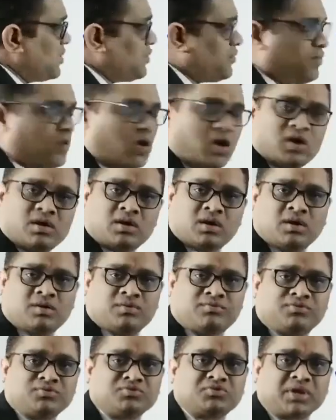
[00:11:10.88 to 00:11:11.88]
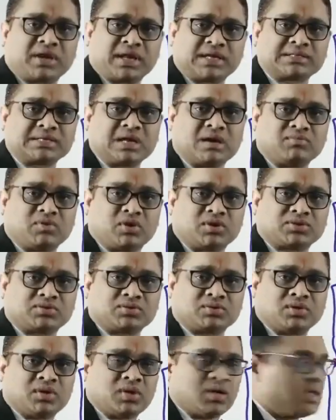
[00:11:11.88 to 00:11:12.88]
for future exam
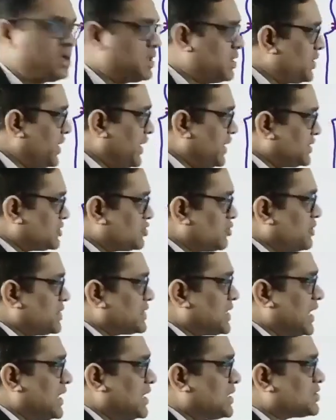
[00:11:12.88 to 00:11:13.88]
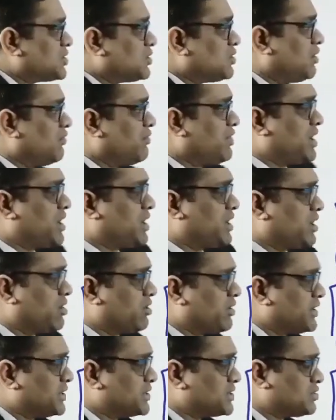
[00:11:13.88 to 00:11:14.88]
also, right? So methylation of DNA
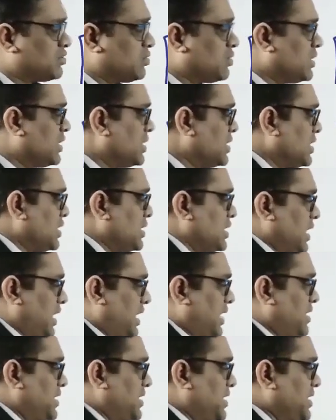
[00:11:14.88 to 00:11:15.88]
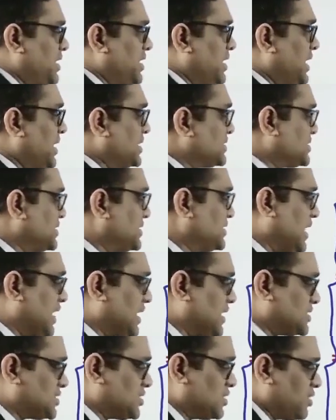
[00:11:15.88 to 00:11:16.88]
or histone and
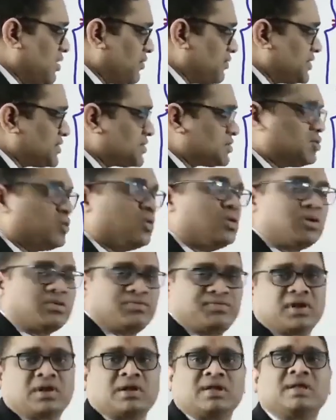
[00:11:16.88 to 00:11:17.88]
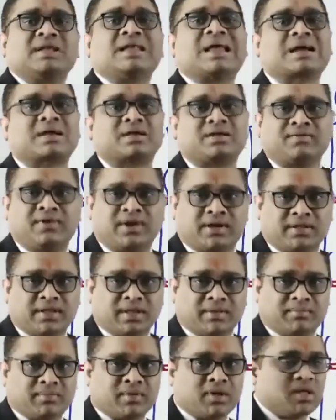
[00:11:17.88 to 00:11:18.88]
deacetylation of histone will inactivate
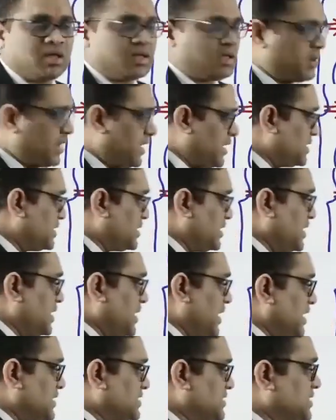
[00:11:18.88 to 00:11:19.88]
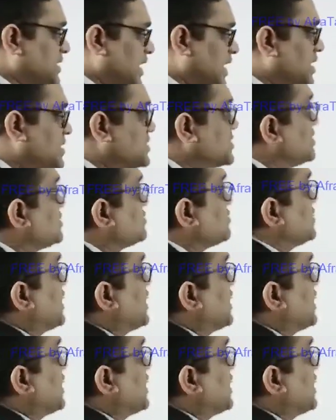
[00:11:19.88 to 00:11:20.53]
them, right? Deacetylation. So